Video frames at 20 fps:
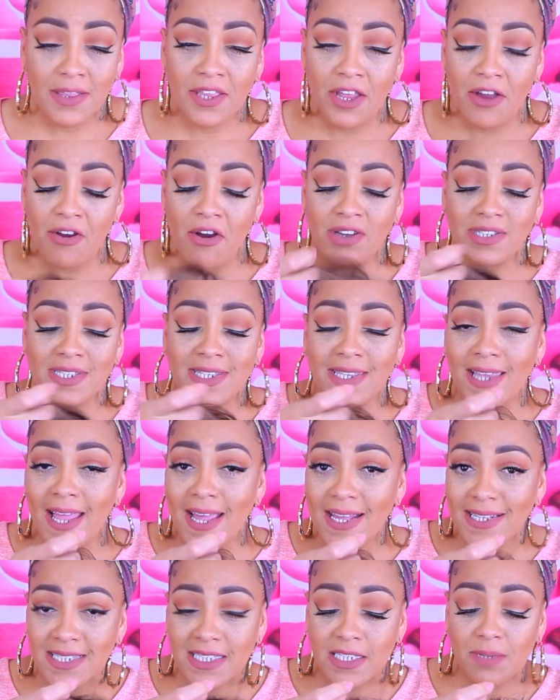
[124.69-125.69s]
There is
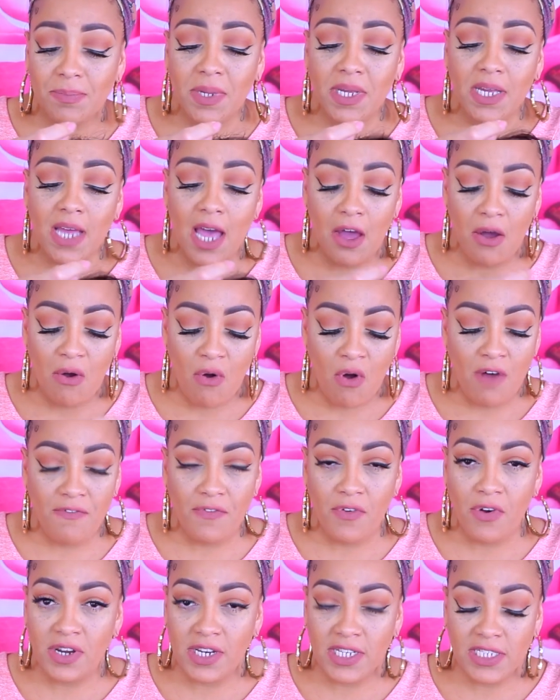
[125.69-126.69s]
lace to be cut
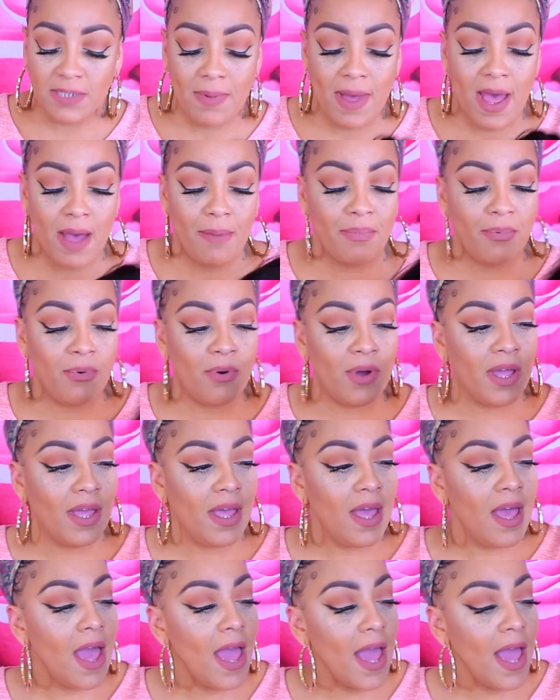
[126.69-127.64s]
off on this bad boy.